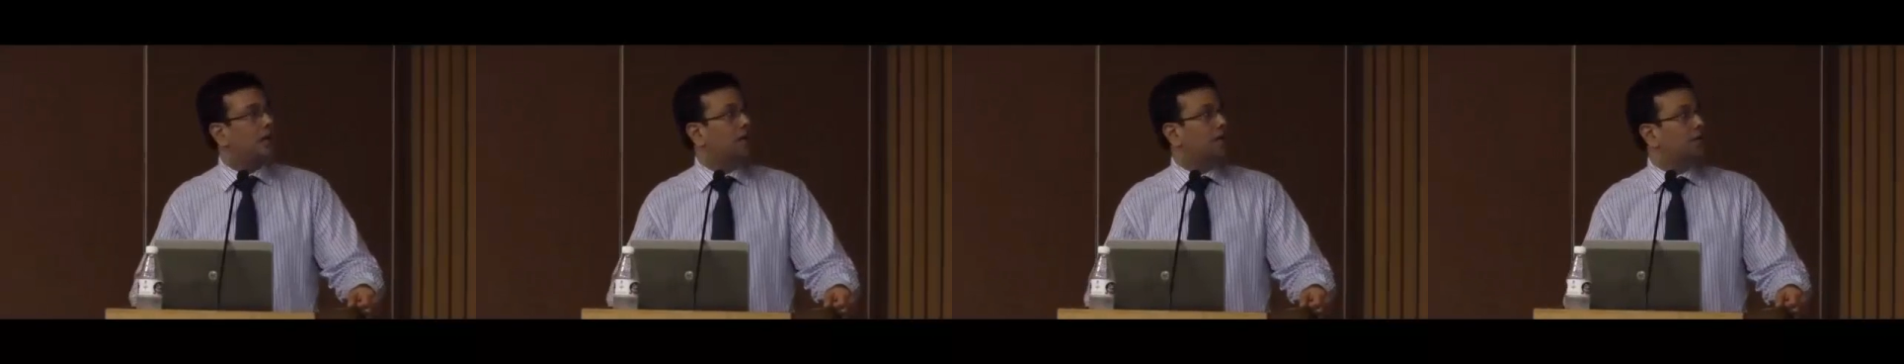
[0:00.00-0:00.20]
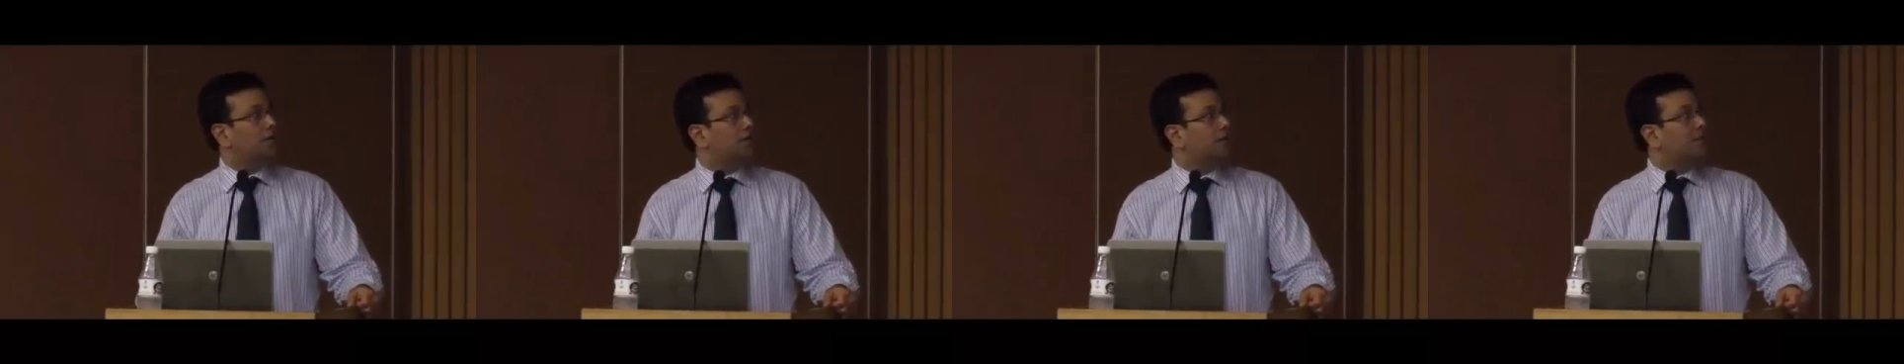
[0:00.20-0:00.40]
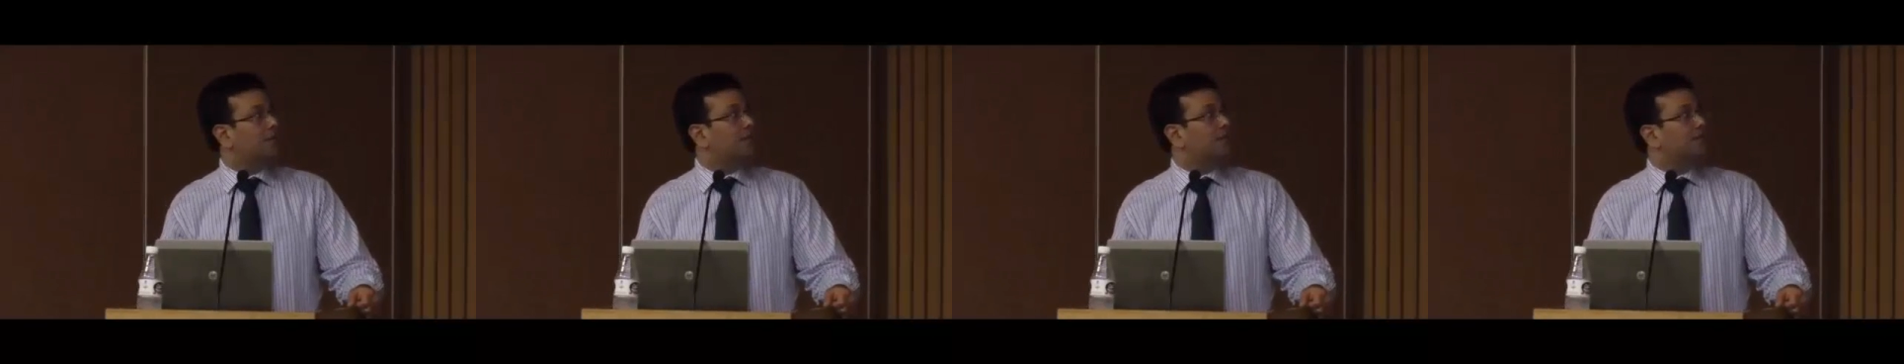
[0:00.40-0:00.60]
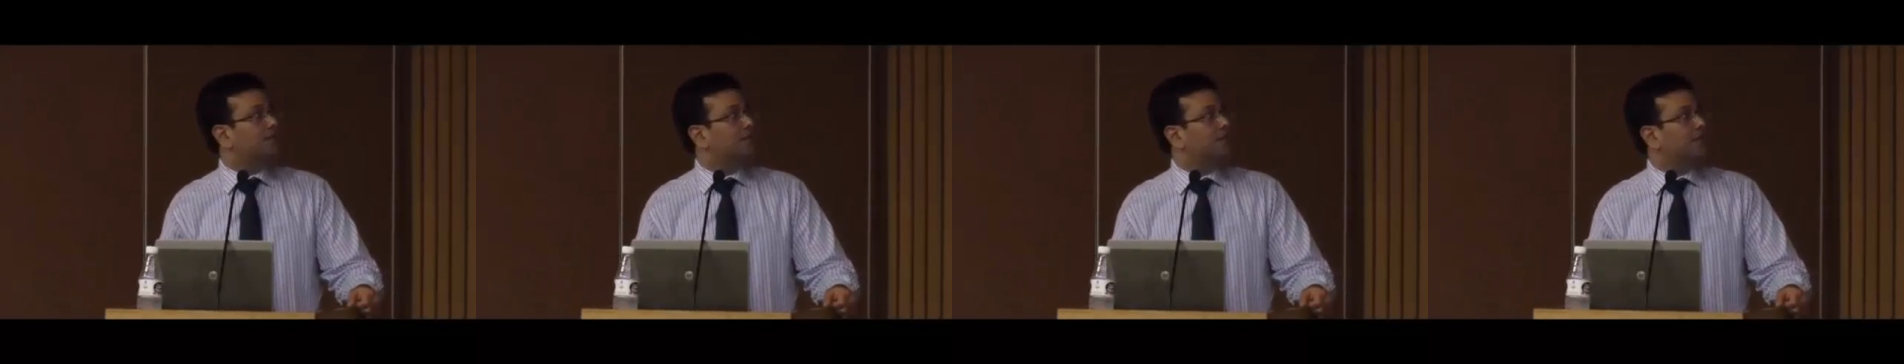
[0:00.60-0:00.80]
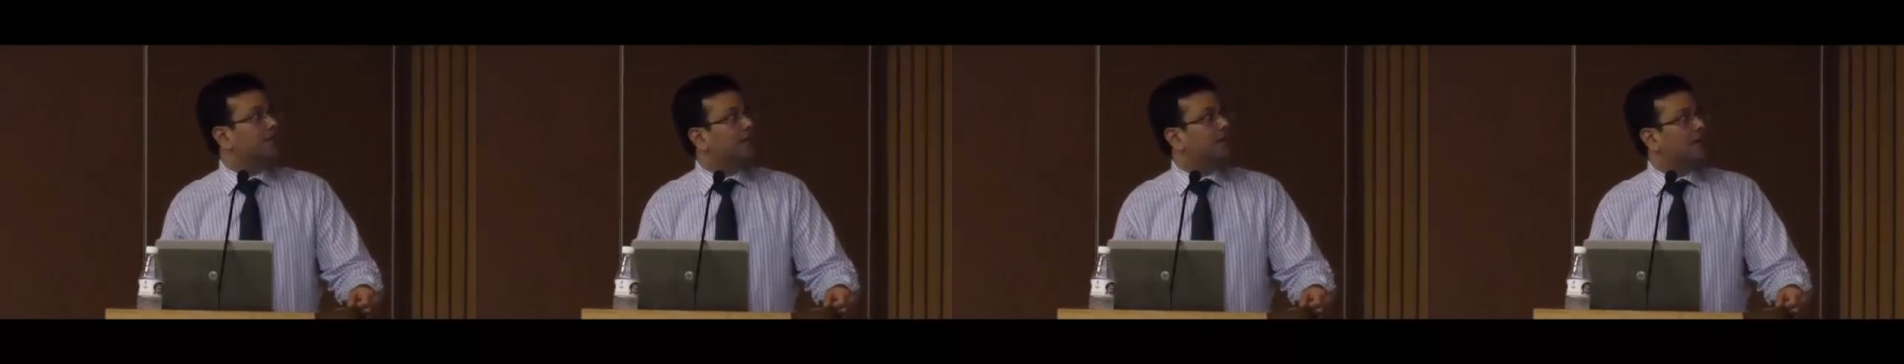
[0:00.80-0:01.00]
to the
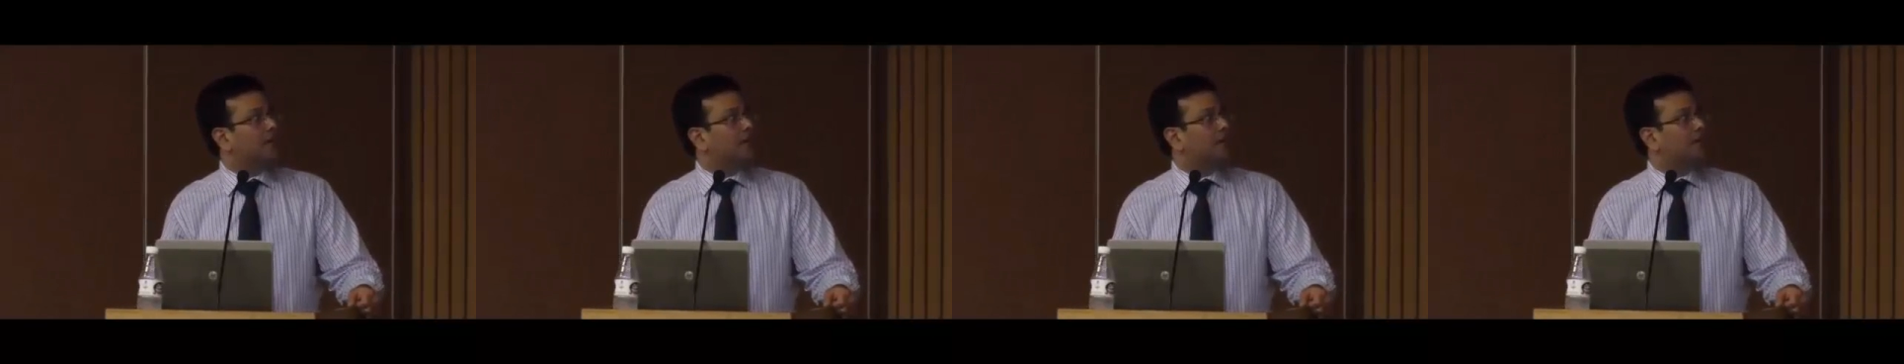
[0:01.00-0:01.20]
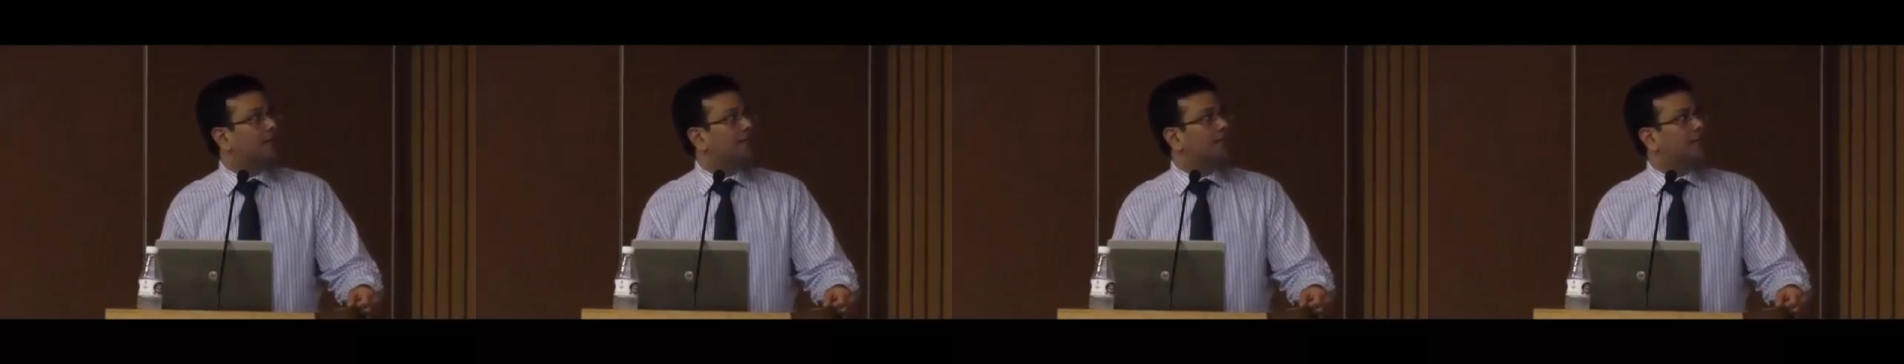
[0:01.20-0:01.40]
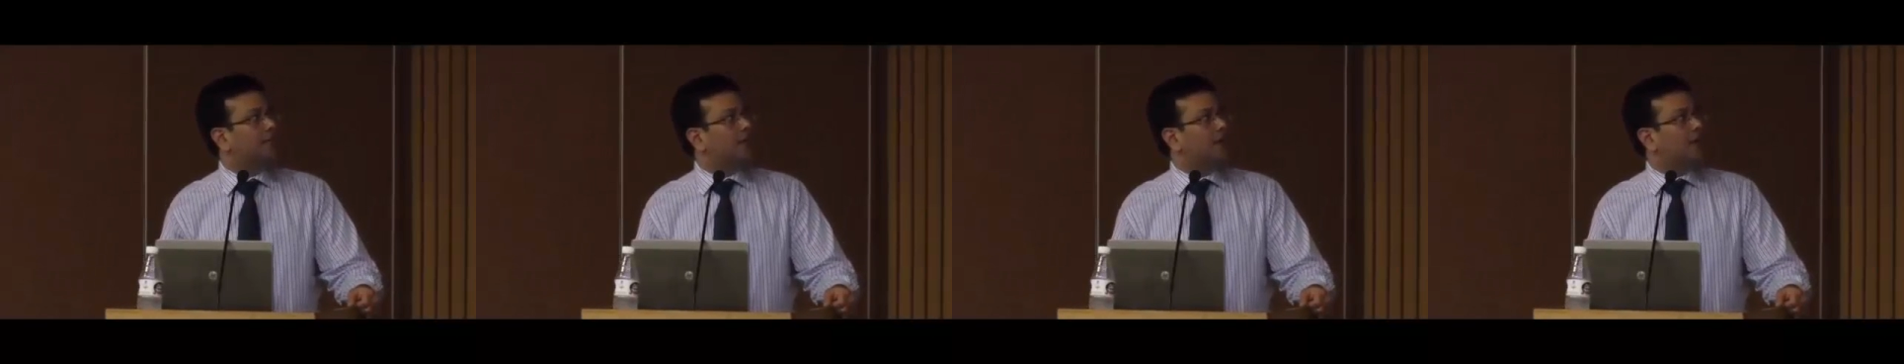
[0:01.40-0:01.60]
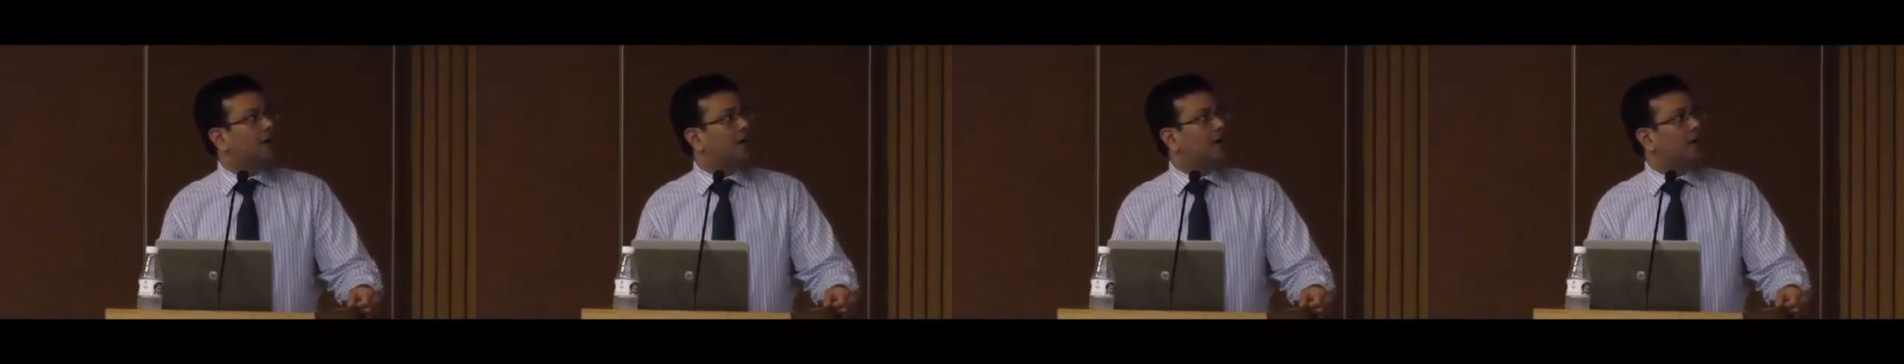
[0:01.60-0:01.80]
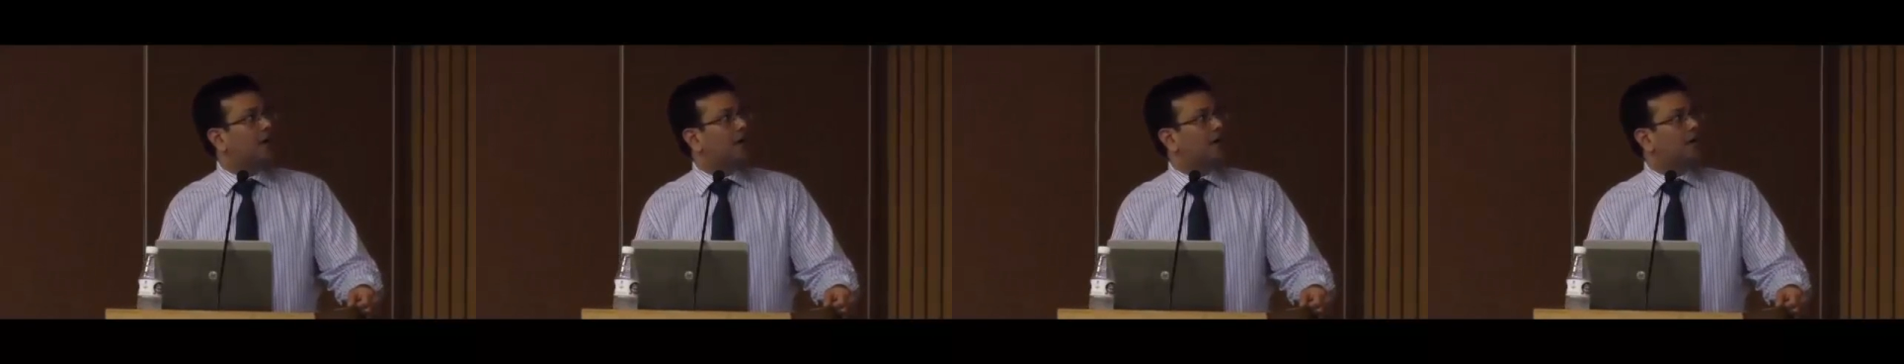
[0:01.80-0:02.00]
Ministry
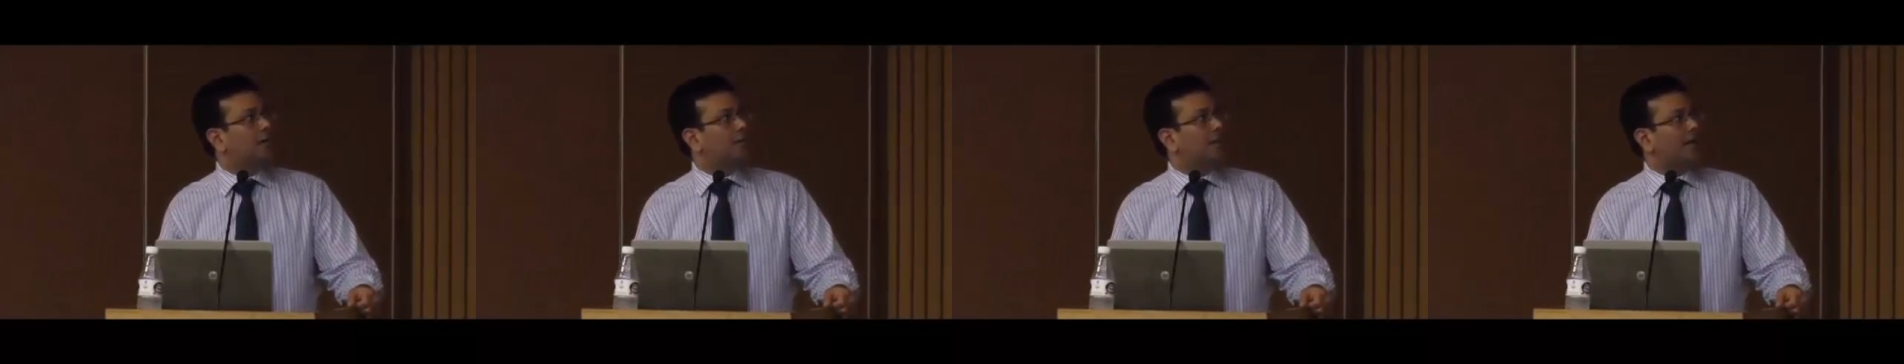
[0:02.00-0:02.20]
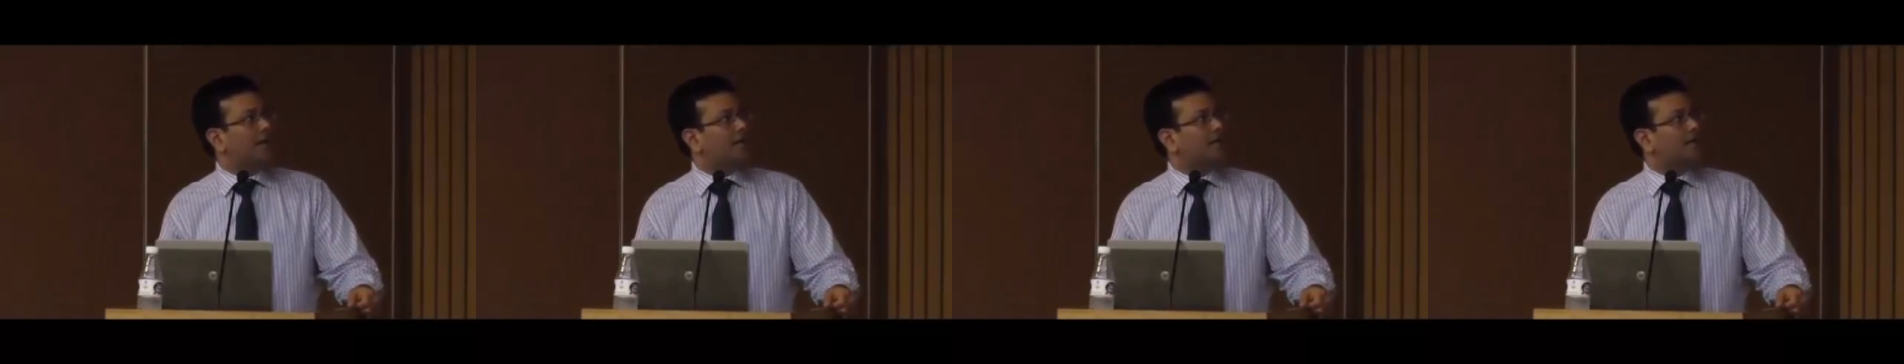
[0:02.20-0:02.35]
a